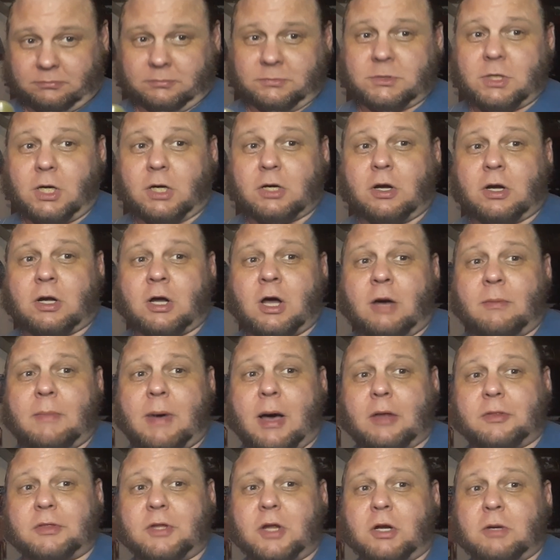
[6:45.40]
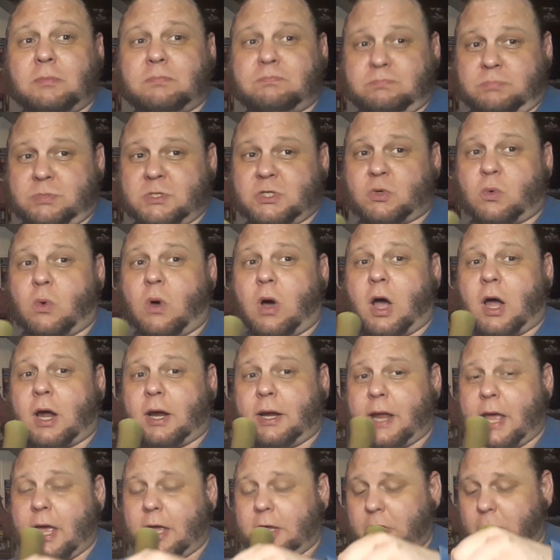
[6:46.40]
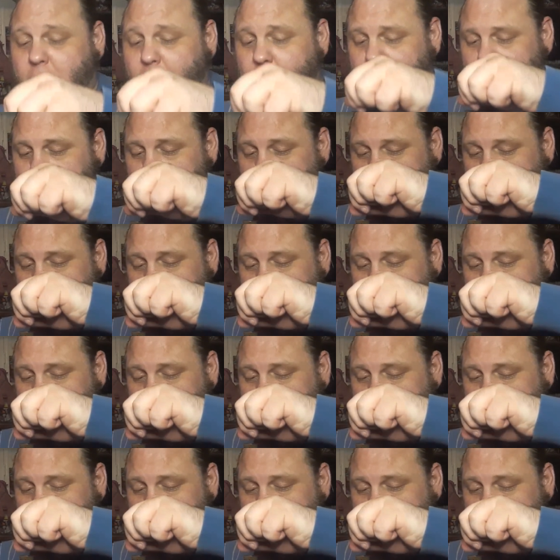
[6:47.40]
Duck will come out there squawking at you.